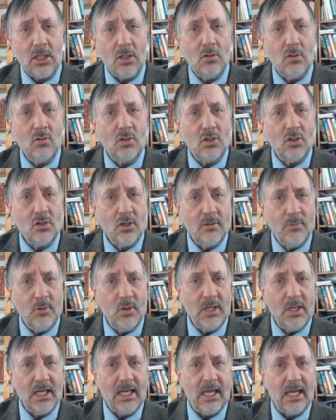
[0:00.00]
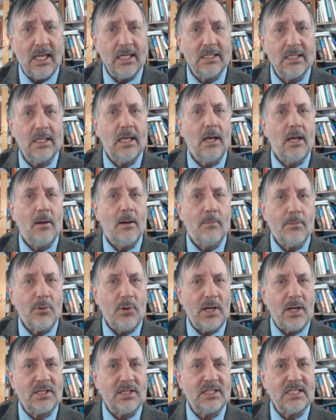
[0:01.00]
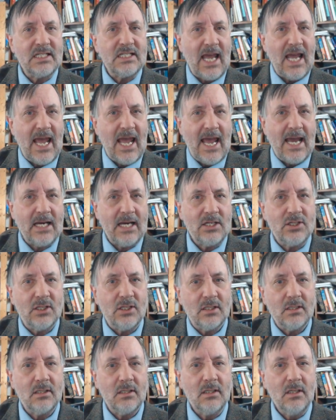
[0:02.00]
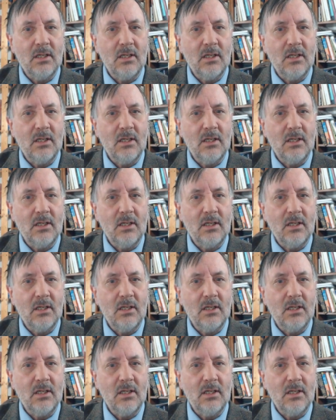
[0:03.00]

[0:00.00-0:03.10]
used to communicate present action.